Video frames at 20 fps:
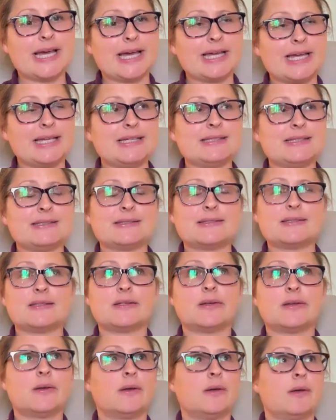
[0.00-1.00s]
Yeah.
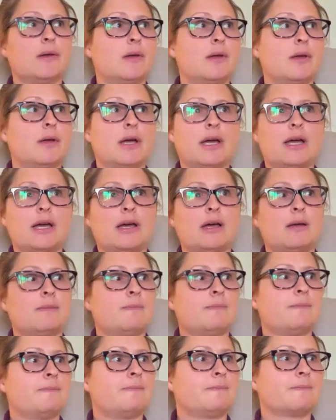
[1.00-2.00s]
It's,
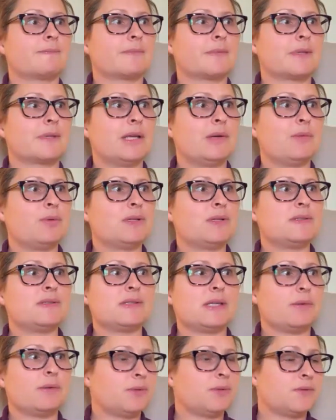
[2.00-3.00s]
um, it
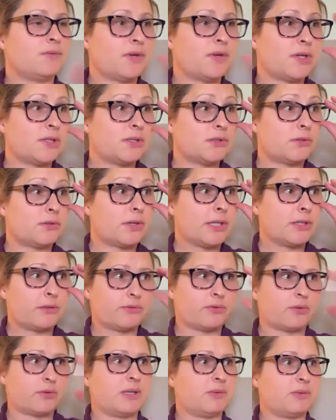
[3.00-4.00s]
was very
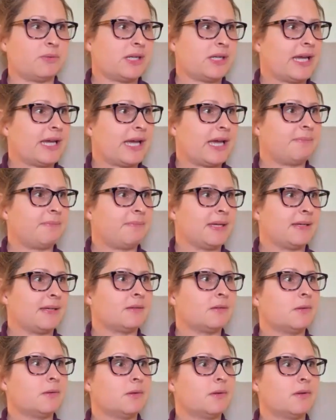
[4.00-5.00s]
strange for me when it
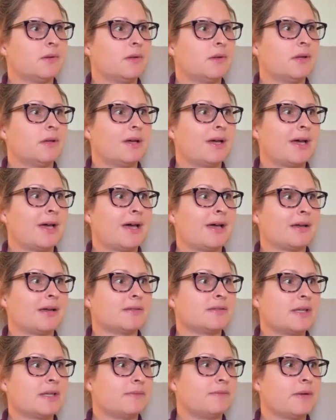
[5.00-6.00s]
happened,
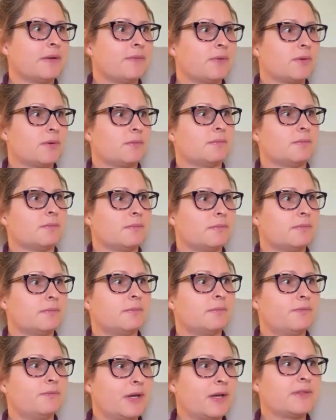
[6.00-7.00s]
because I've never
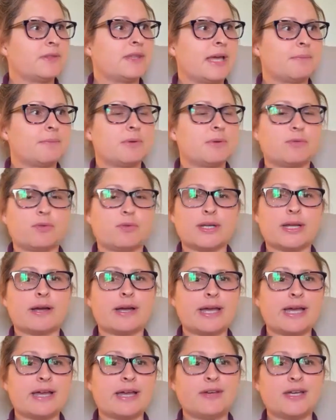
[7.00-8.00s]
felt that before.
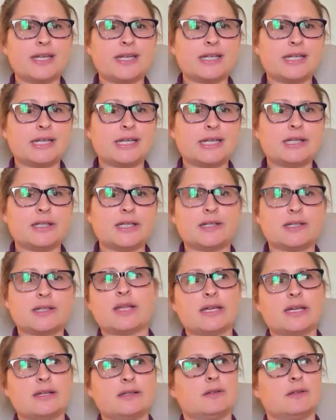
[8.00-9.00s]
Now I have had an
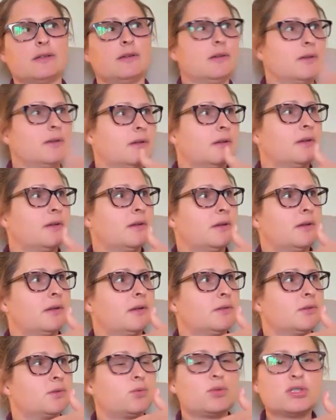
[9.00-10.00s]
alien like
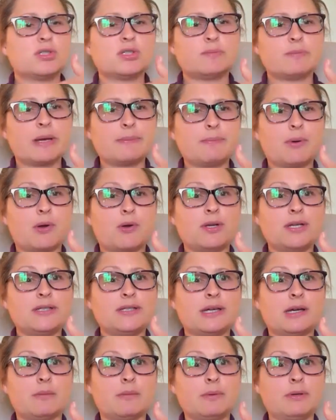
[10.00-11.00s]
swoosh my
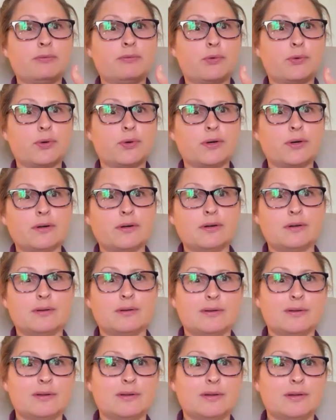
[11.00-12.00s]
ponytail before.
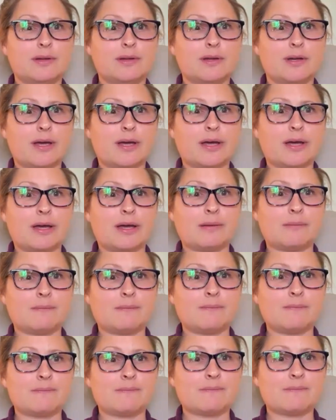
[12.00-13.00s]

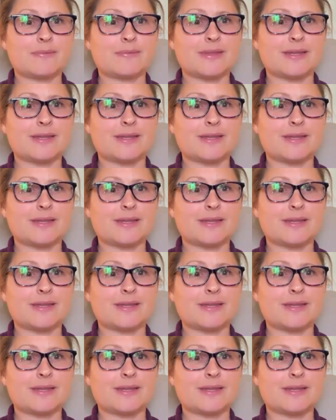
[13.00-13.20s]
Um,